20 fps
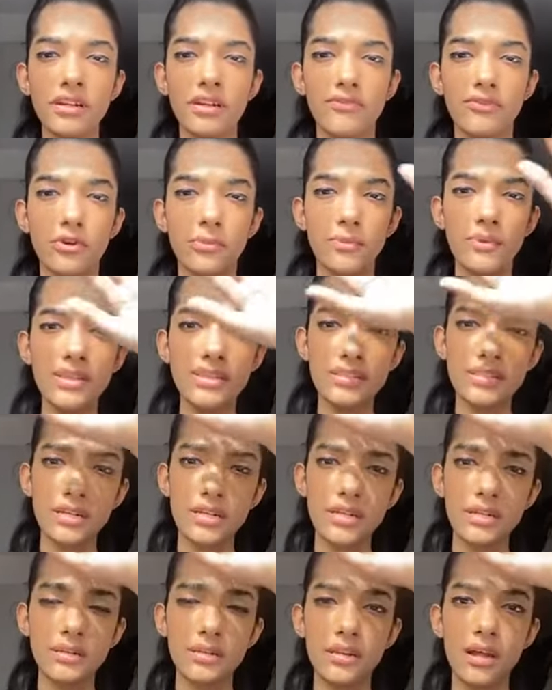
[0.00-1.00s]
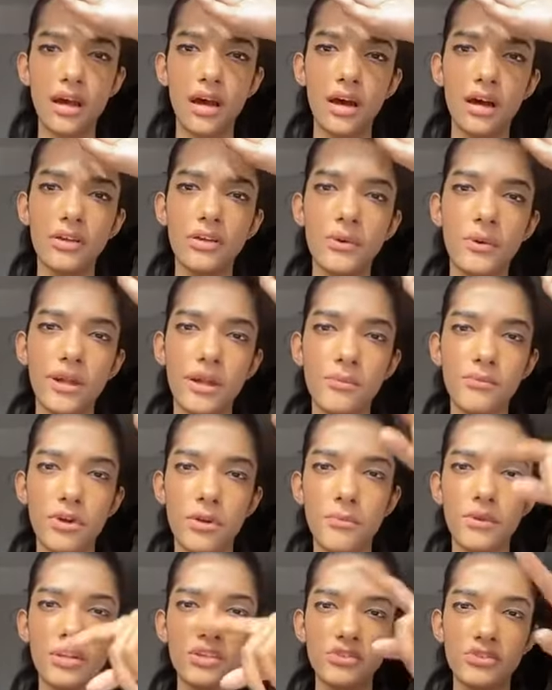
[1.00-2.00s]
If you missed it, you can
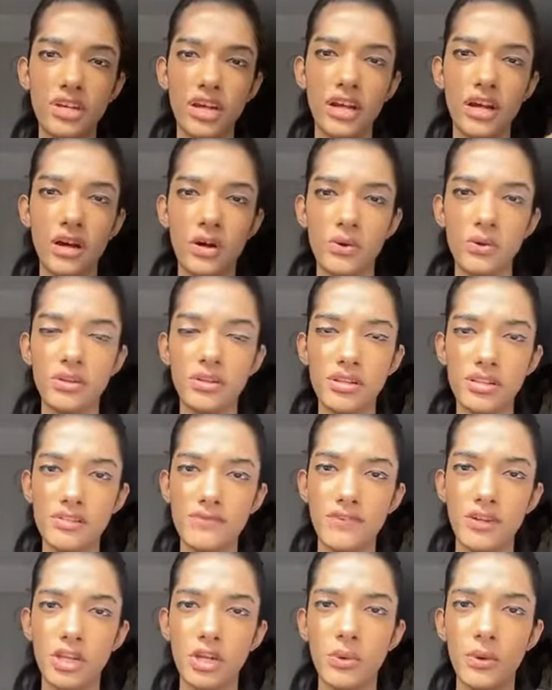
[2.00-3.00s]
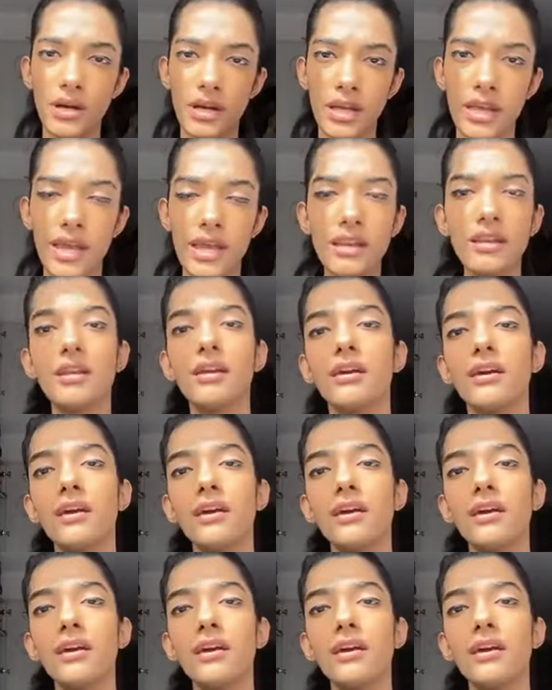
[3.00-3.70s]
probably check out this video again